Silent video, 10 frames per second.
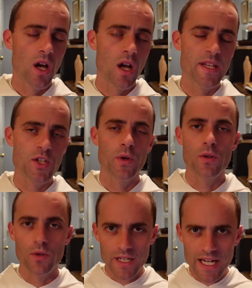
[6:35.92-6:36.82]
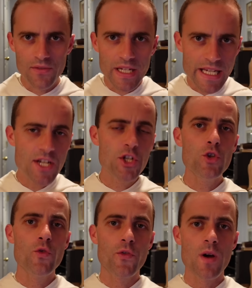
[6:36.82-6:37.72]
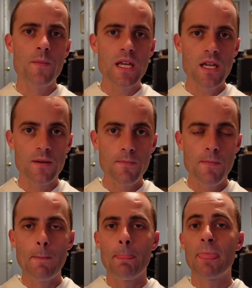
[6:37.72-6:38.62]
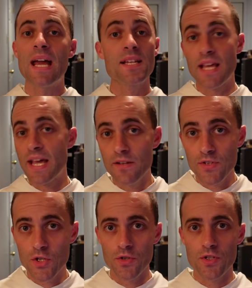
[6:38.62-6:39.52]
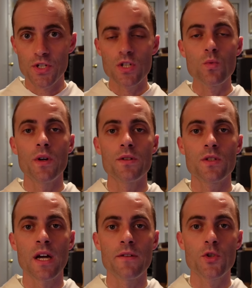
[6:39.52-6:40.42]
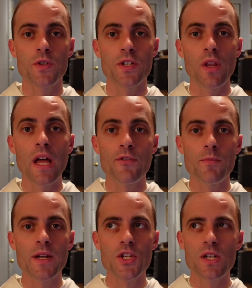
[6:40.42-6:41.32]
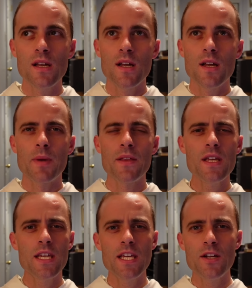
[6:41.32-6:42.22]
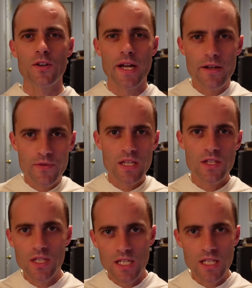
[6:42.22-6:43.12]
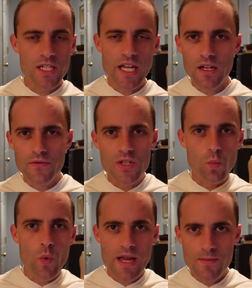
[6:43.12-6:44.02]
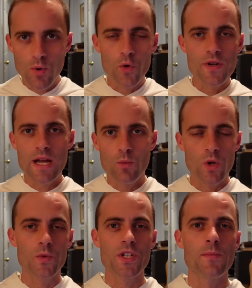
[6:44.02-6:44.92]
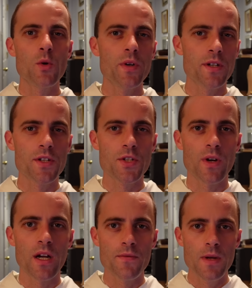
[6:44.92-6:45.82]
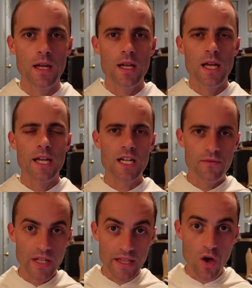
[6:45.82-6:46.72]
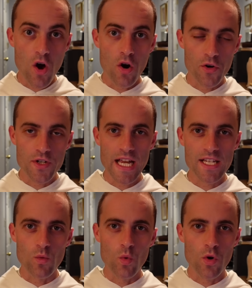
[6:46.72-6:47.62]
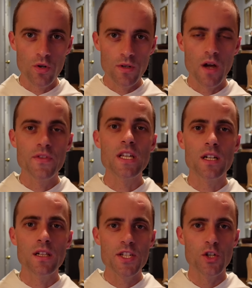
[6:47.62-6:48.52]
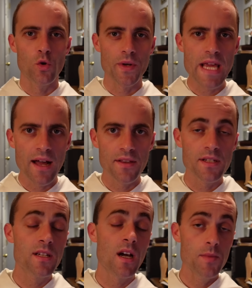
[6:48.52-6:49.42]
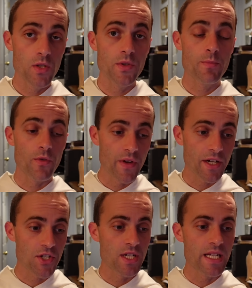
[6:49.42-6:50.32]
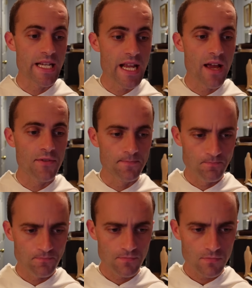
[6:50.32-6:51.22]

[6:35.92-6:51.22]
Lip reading: So it'll kind of like issue from him as the head of the church is one kind of traditional affirmation. But I think here, kind of in the setting of this web or network, which I'm going to describe as kind of like the heart, as it were, of the ecclesial reality come to its perfection in heaven.